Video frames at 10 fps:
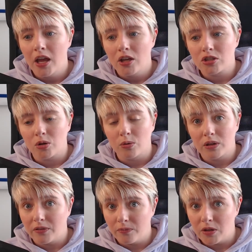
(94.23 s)
So
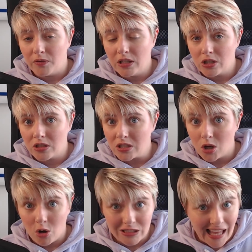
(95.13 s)
the feature doesn't
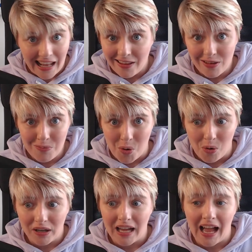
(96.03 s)
cost anything
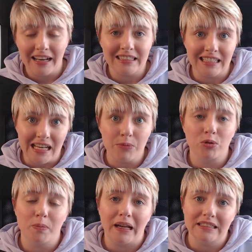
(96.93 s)
more, and it's
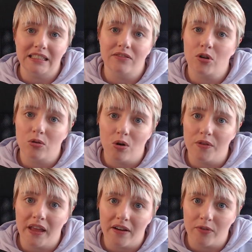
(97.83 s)
enabled by default
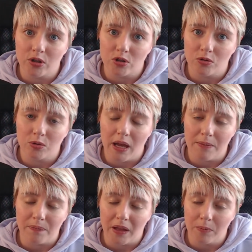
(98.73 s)
on that virtual
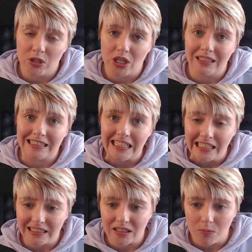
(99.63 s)
machine
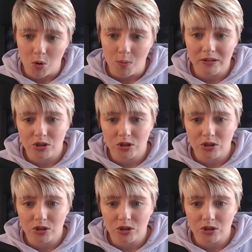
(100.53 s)
series at the moment.